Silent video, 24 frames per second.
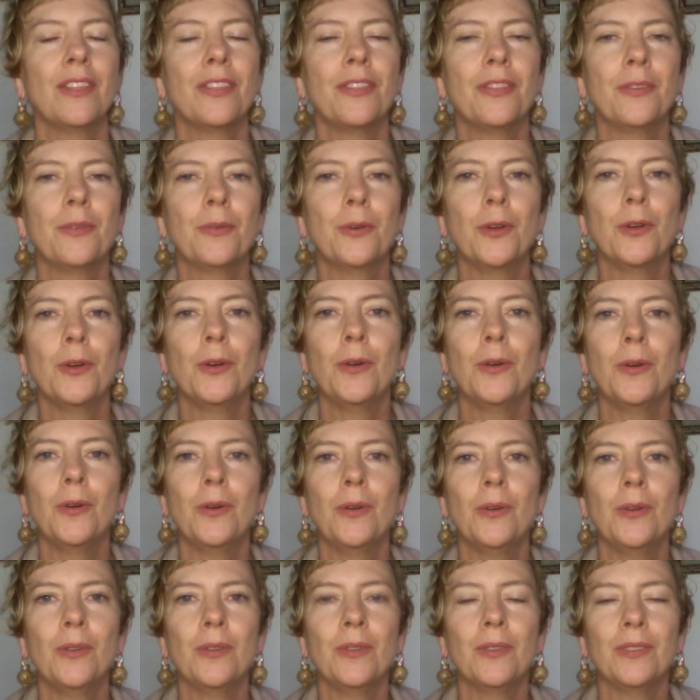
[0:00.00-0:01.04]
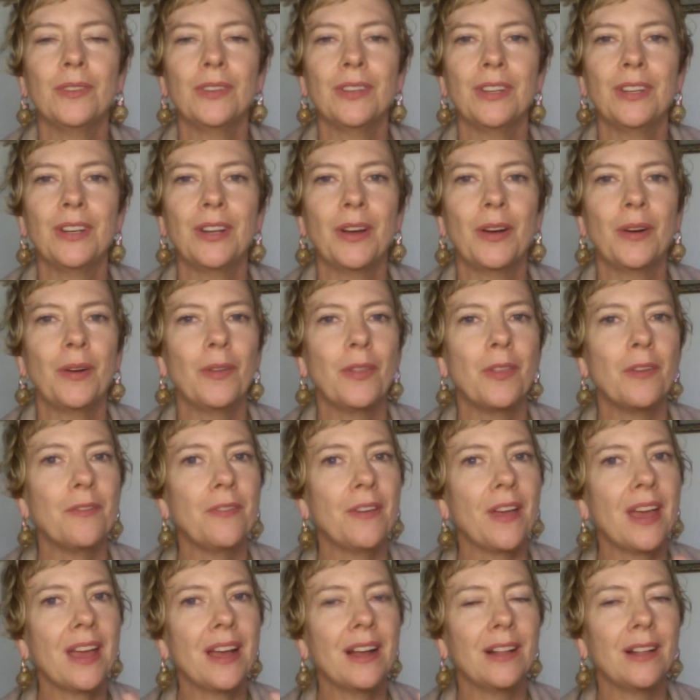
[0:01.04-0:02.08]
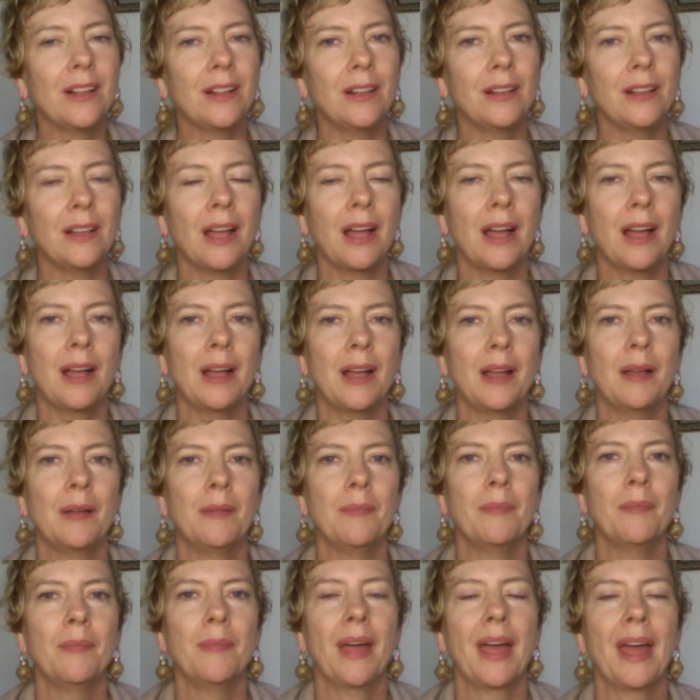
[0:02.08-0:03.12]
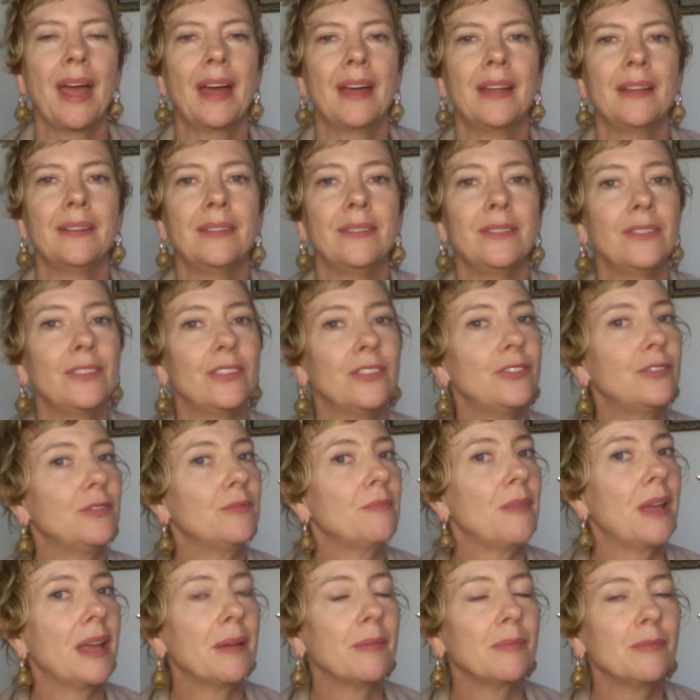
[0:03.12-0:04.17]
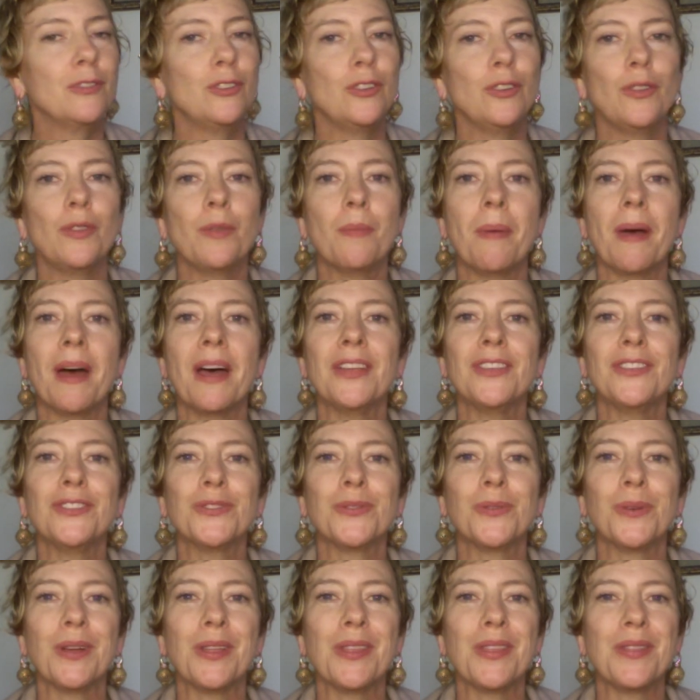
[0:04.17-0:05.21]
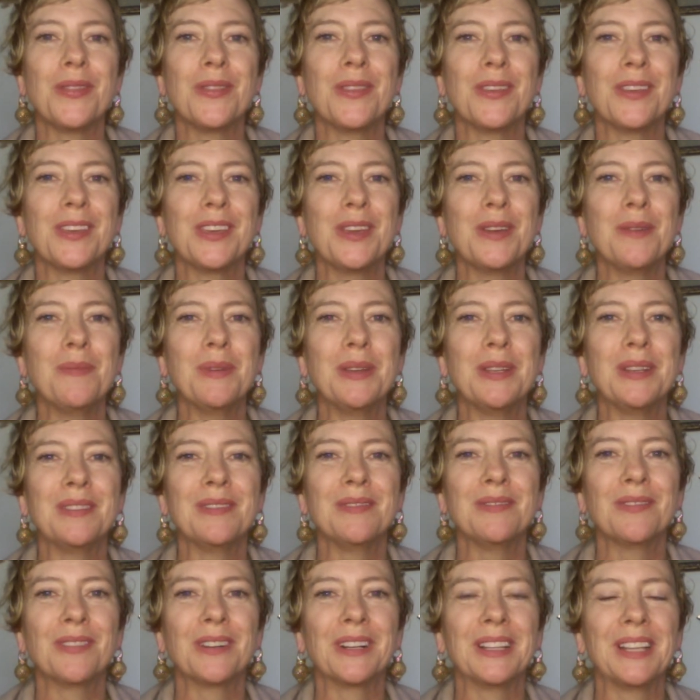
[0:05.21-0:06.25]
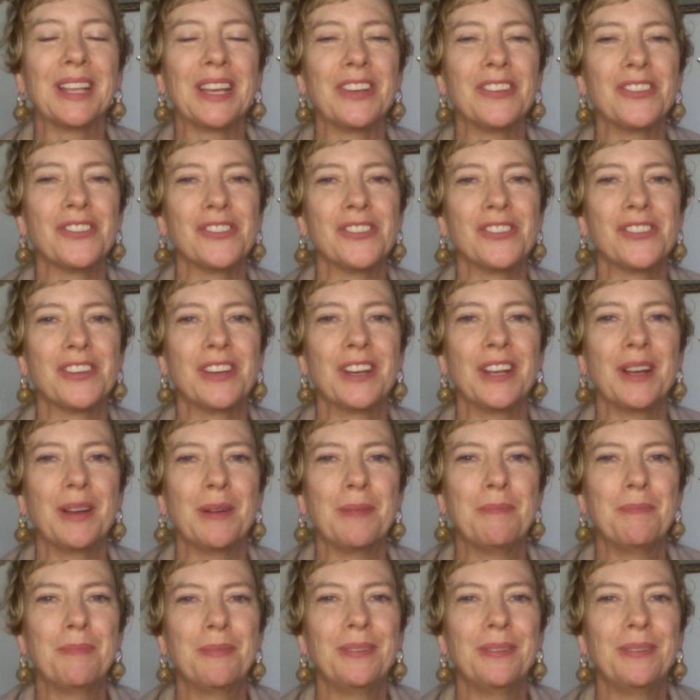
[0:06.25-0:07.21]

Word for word: through you know the veil um, and just make do the best with the human relationship